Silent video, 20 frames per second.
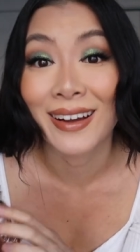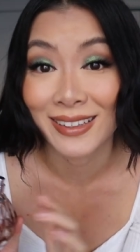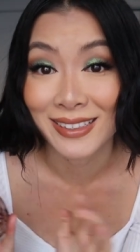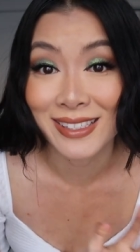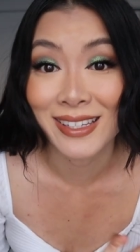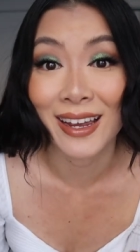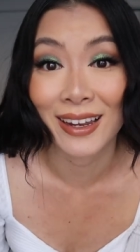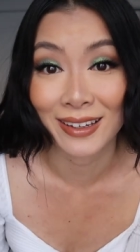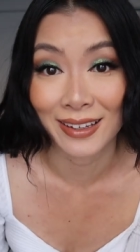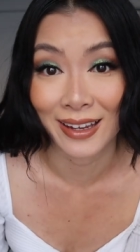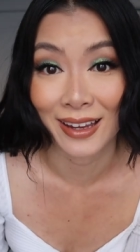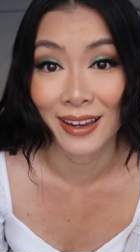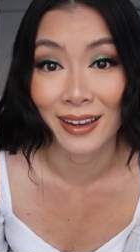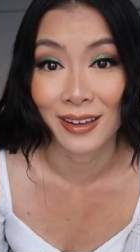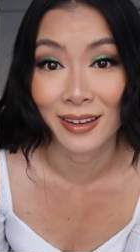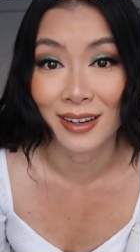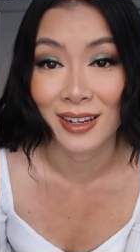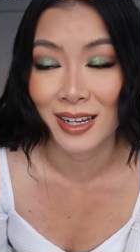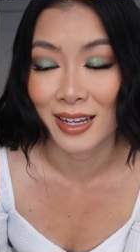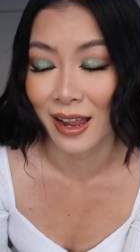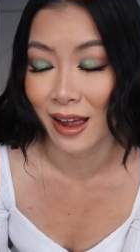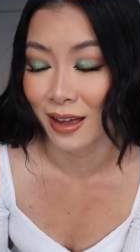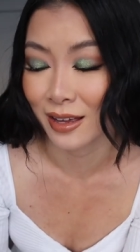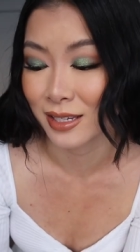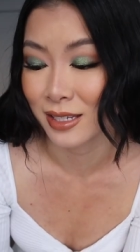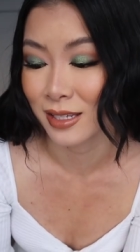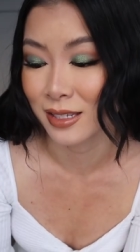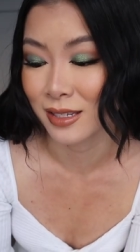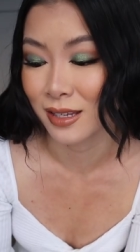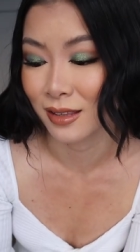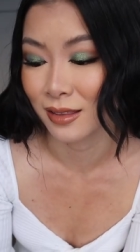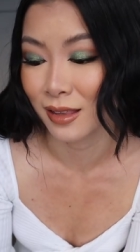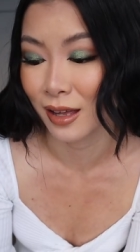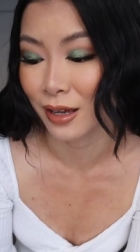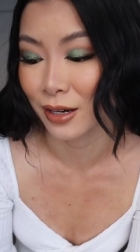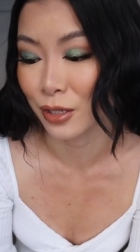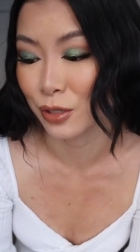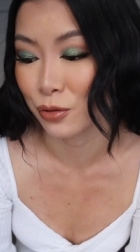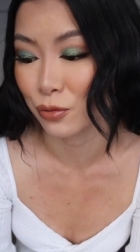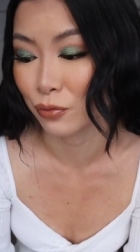a decade. Yes,
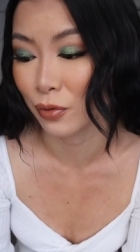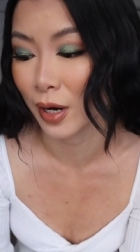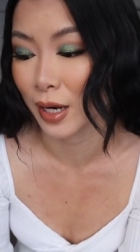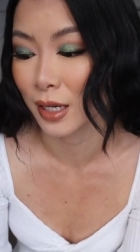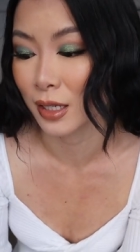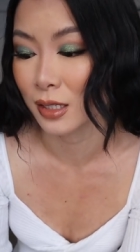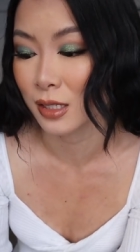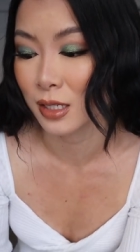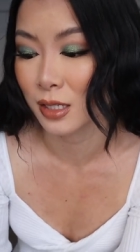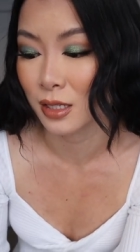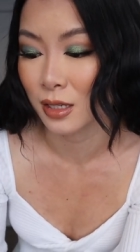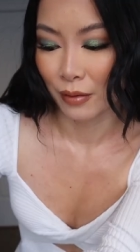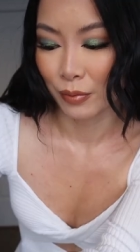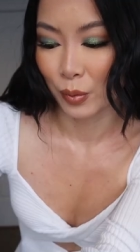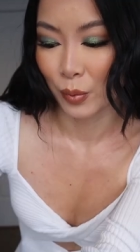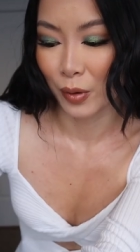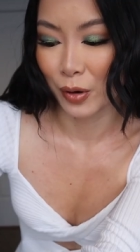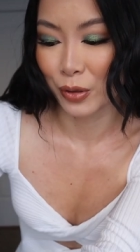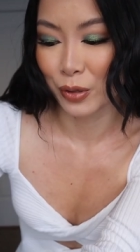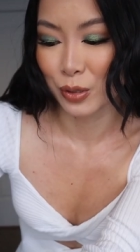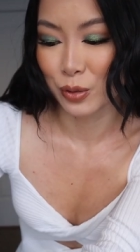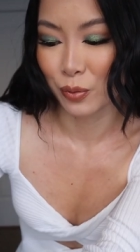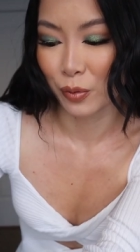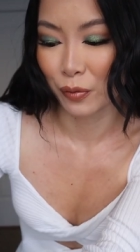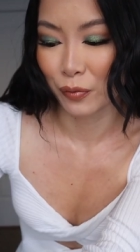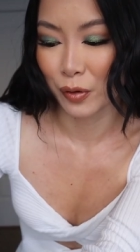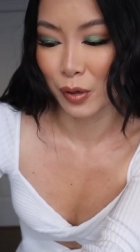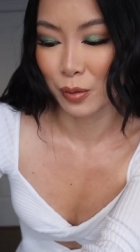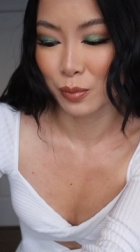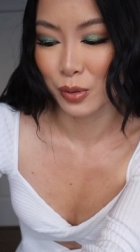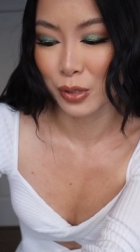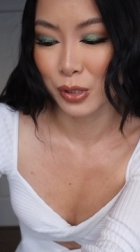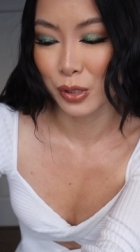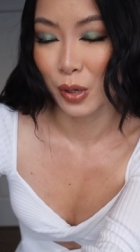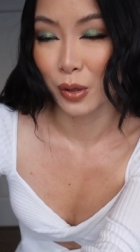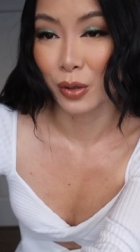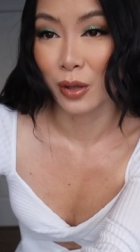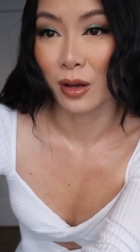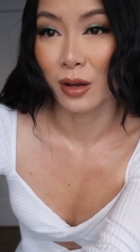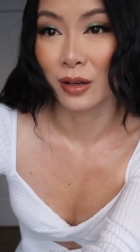that is right. I've been wearing this perfume
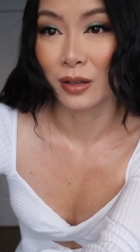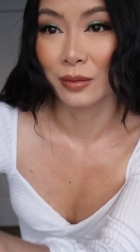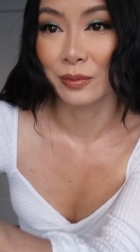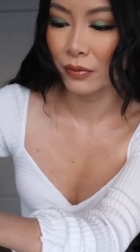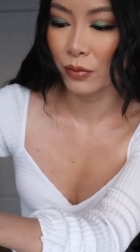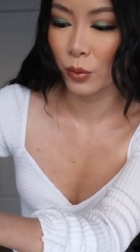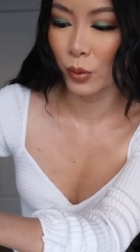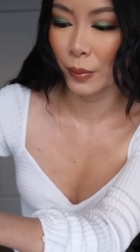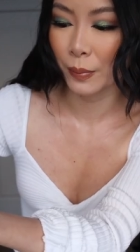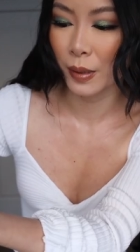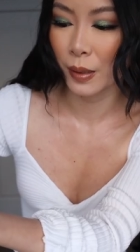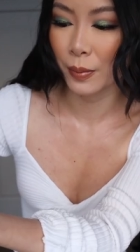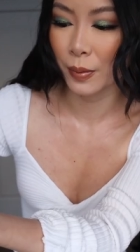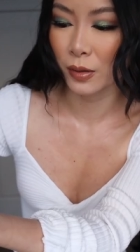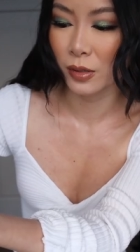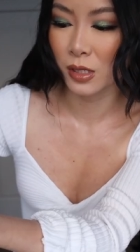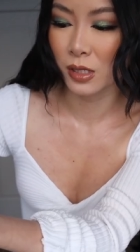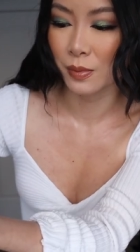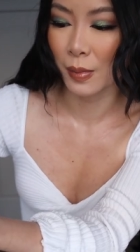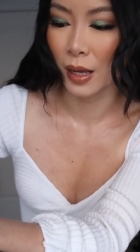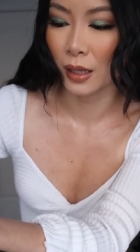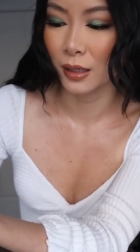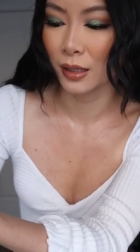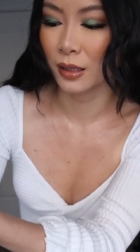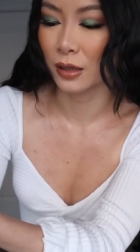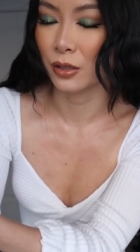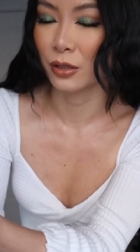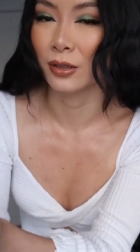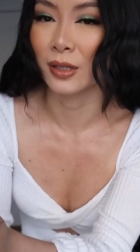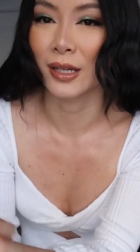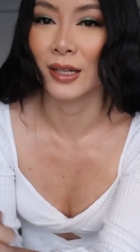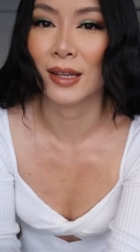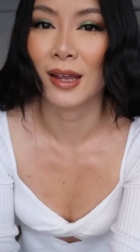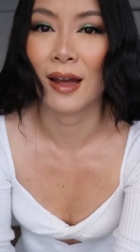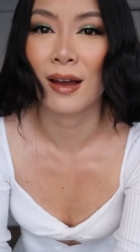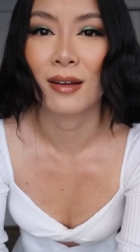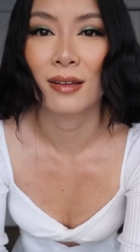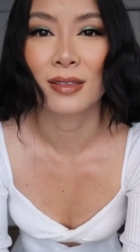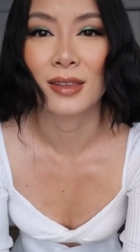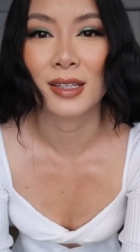so long. Even when people smell it, they're like,
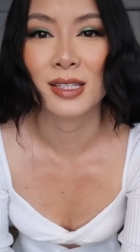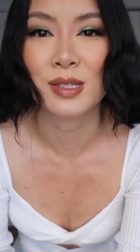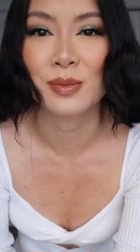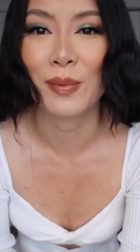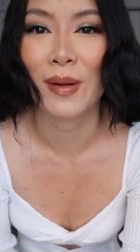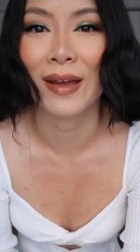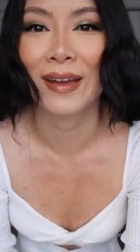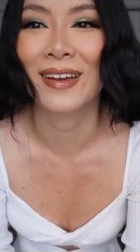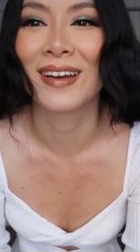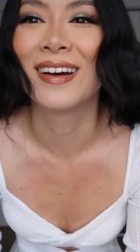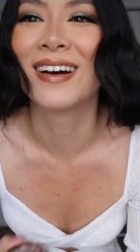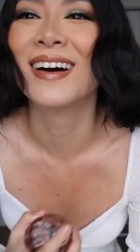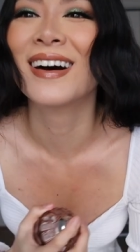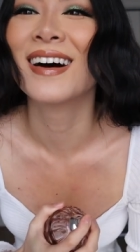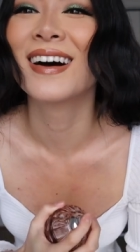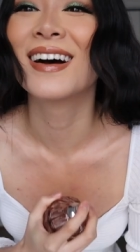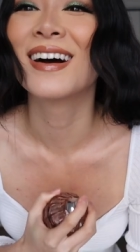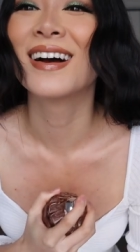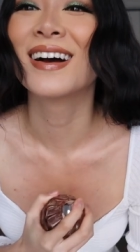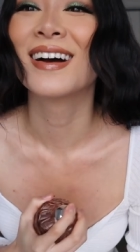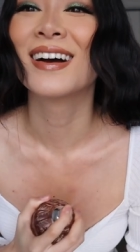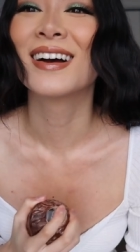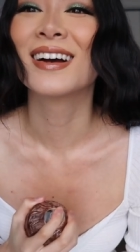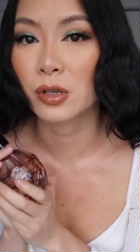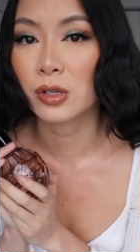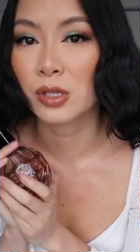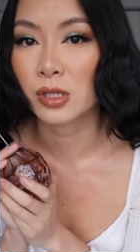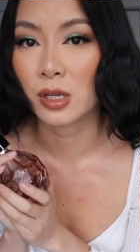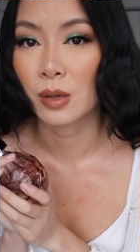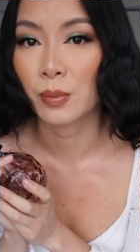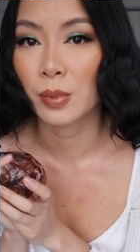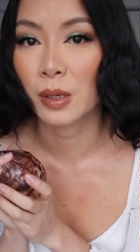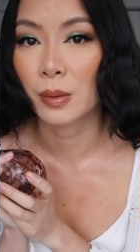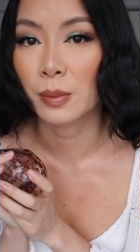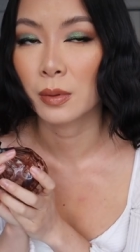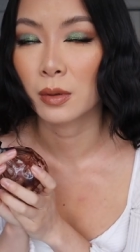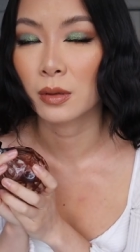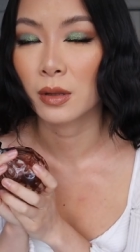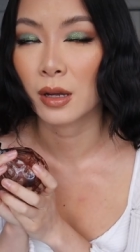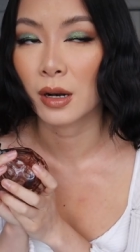yeah, that's Mae. There are some
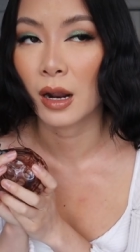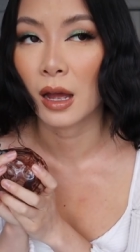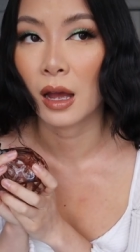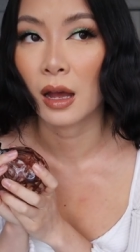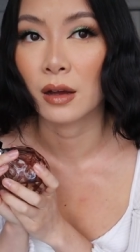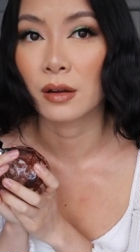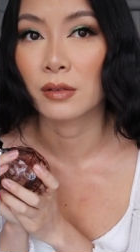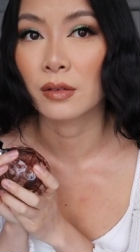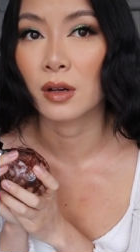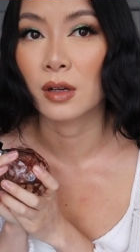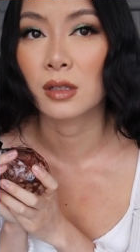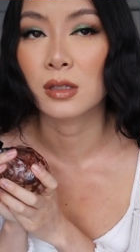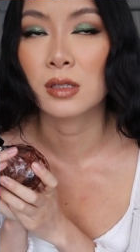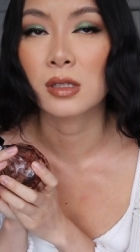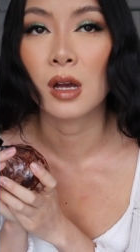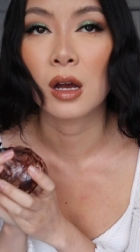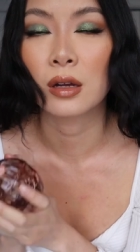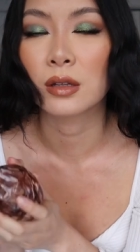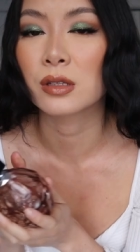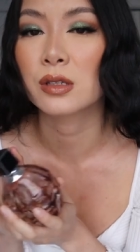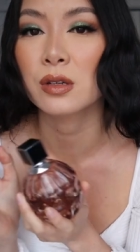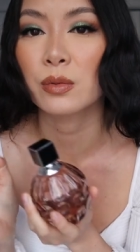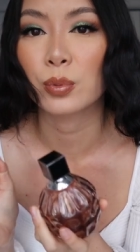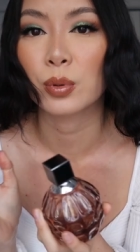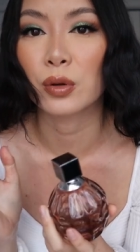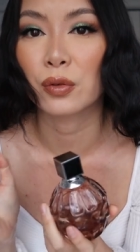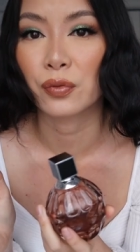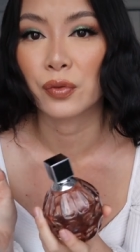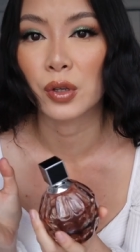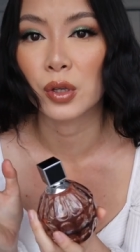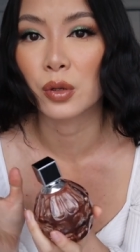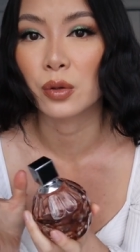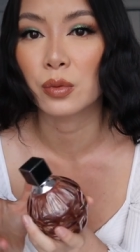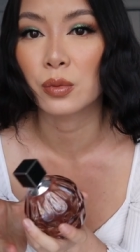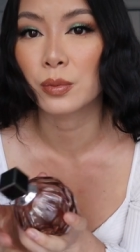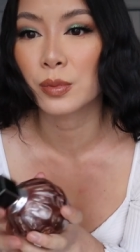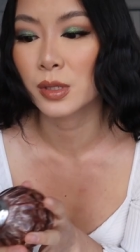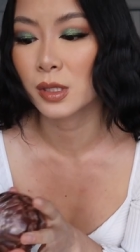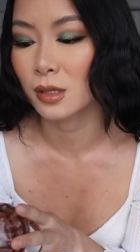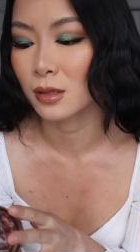people that have tons of
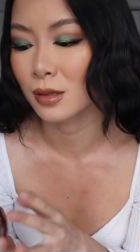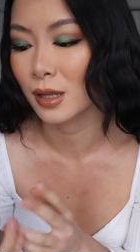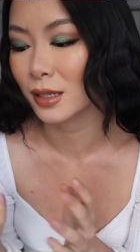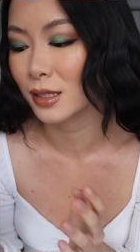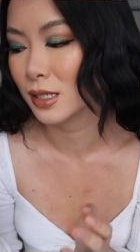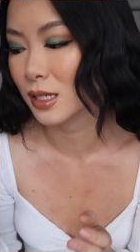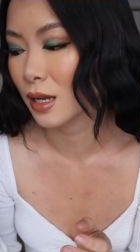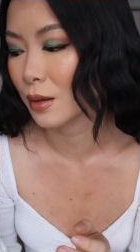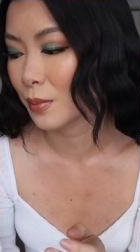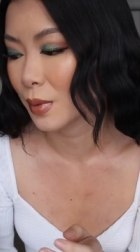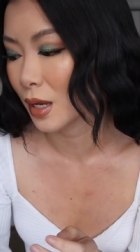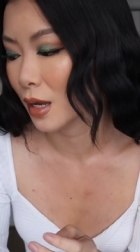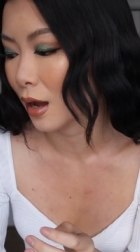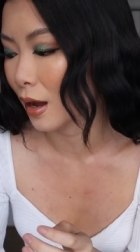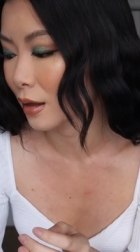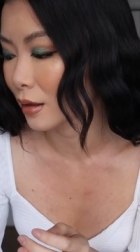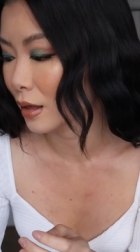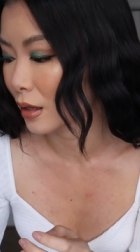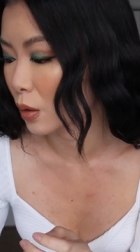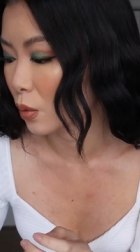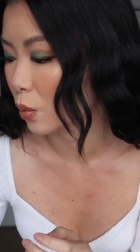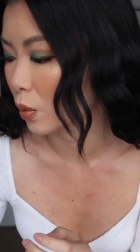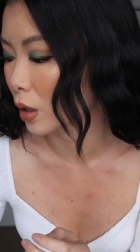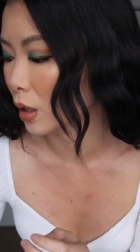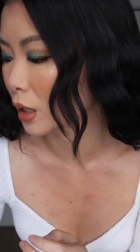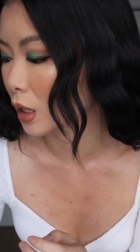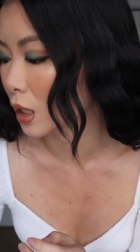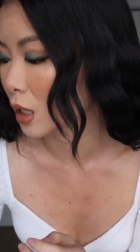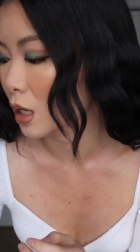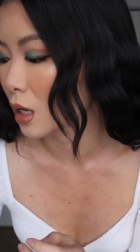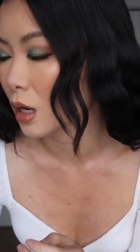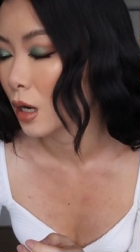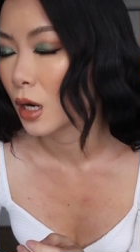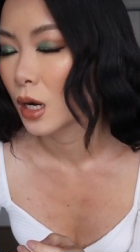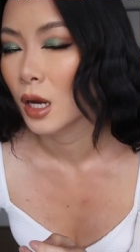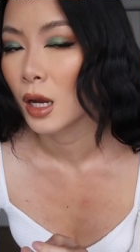perfumes. That's not me. I like one